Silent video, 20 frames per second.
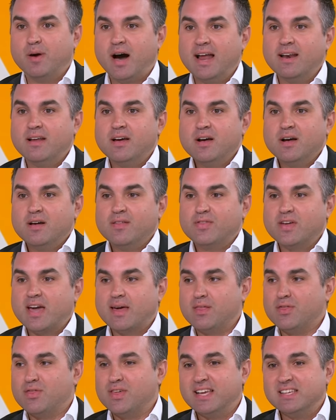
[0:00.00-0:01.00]
But the
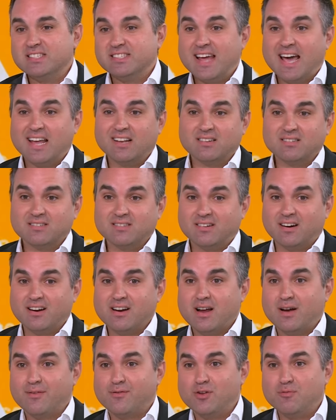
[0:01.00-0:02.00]
other thing is, Nat, I
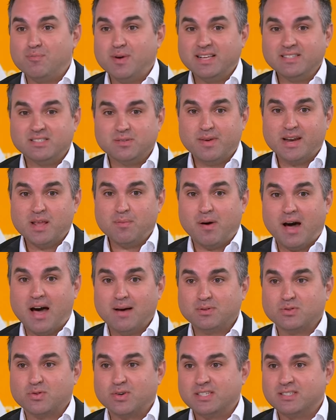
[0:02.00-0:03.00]
don't know if you've been to many
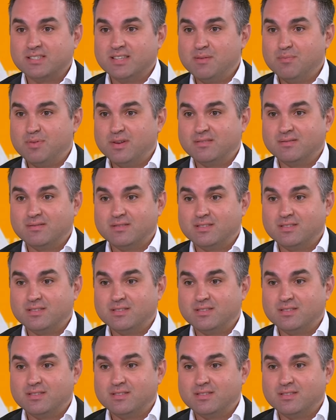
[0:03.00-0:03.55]
pubs recently, but